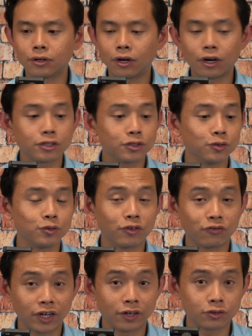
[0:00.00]
On to the
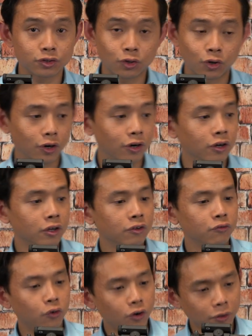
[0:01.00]
final score.
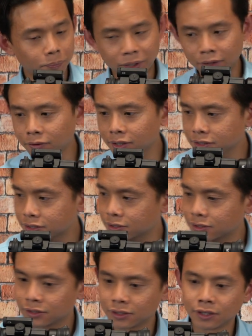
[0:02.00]
For
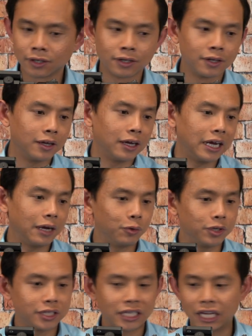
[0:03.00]
appearance, I
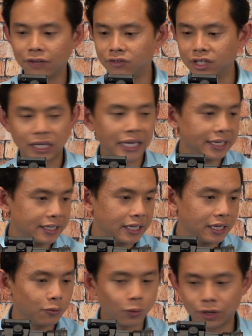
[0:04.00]
would give the
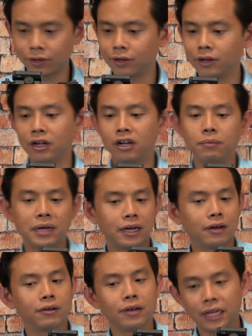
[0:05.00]
NK1
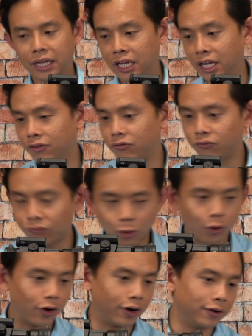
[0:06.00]
about a
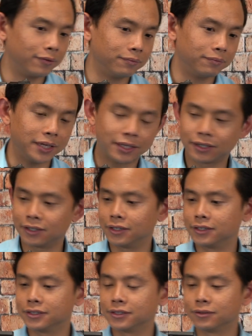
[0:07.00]
4
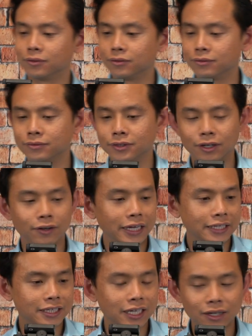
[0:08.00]
because, you know,
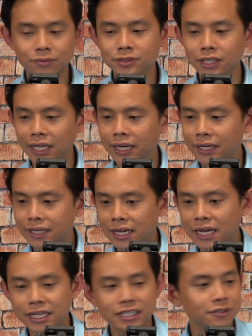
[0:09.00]
it comes in a
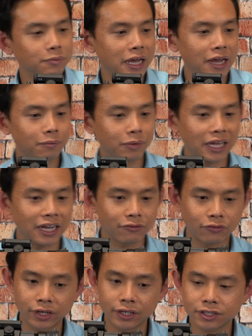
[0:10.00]
nice matte black
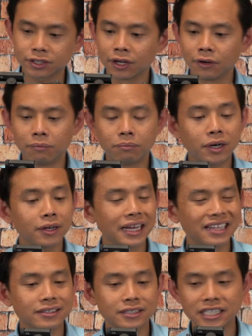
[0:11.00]
finish, but
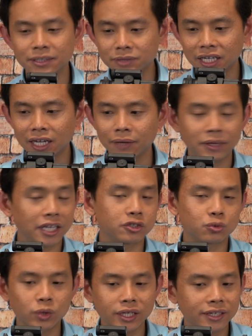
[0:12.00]
at the same time,
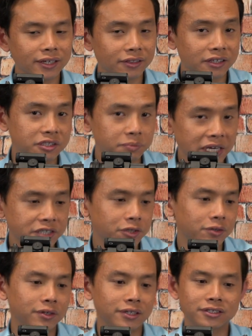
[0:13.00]
it's really nothing
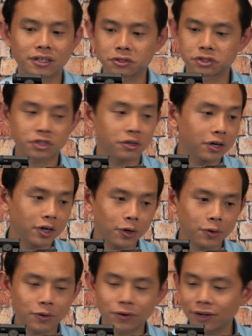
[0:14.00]
special. It's not
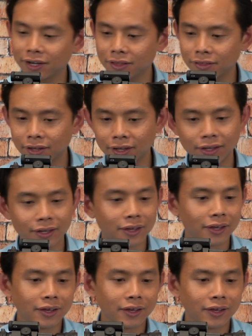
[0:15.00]
Cerakote or anything.